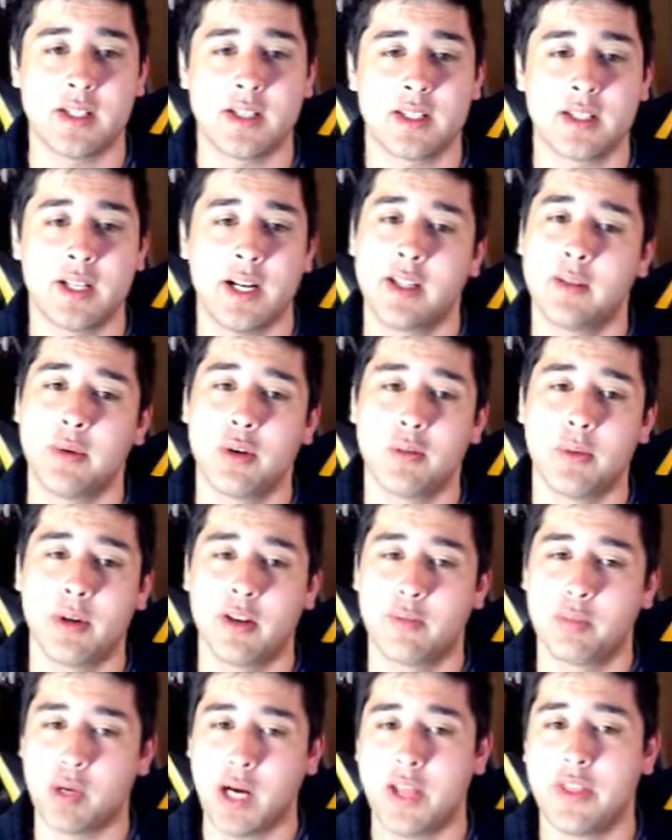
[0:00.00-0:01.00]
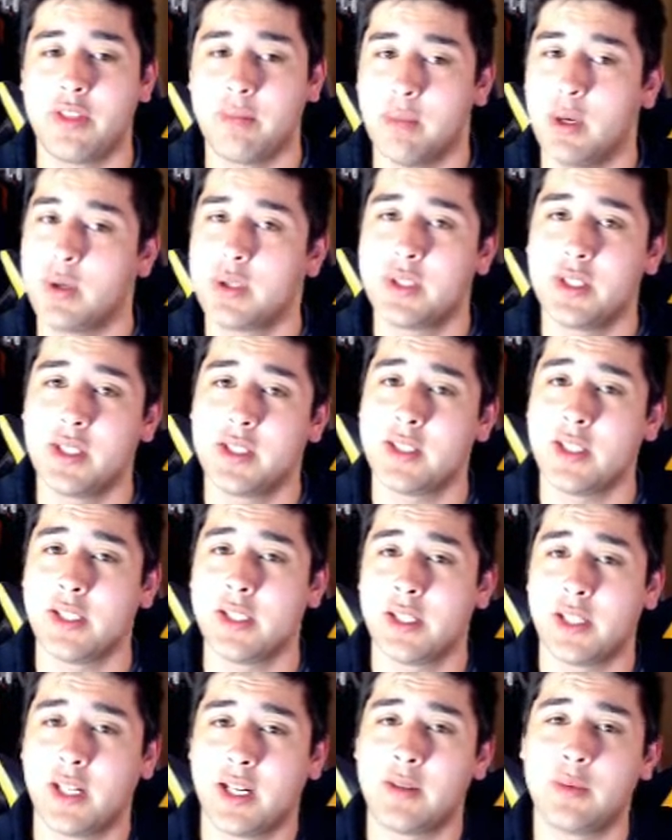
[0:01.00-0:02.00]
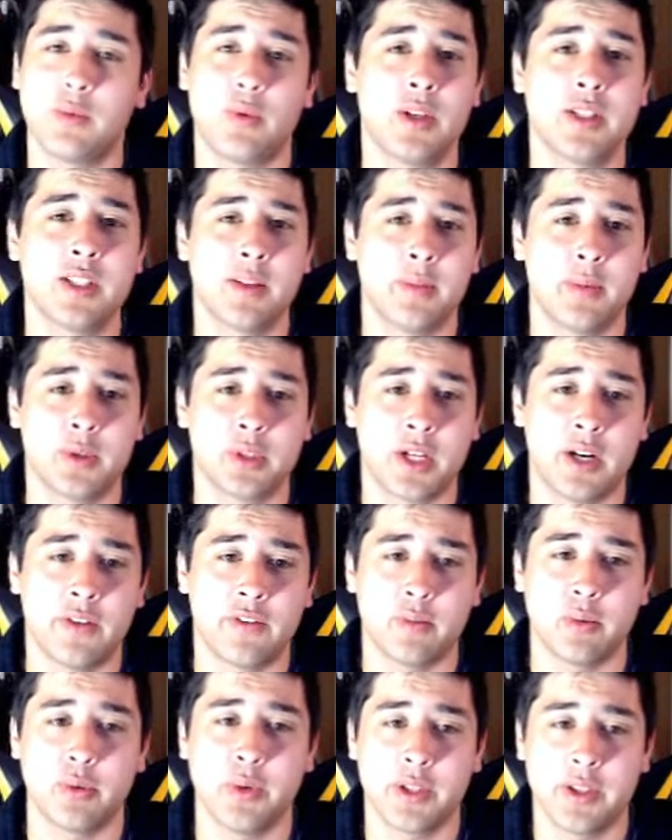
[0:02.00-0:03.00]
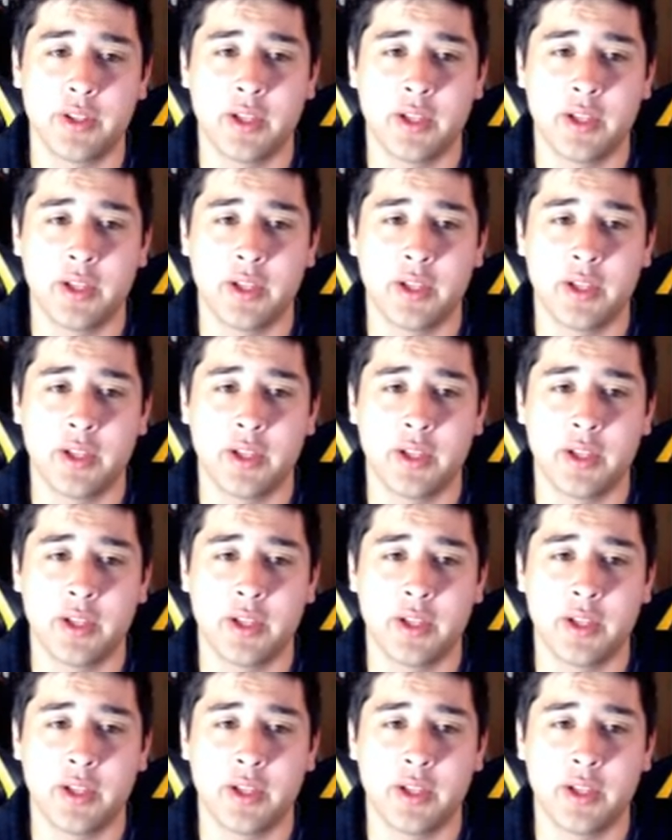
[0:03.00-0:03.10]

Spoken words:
kind of the Pokemon I've brought the most this season, and the ones I'm most comfortable with.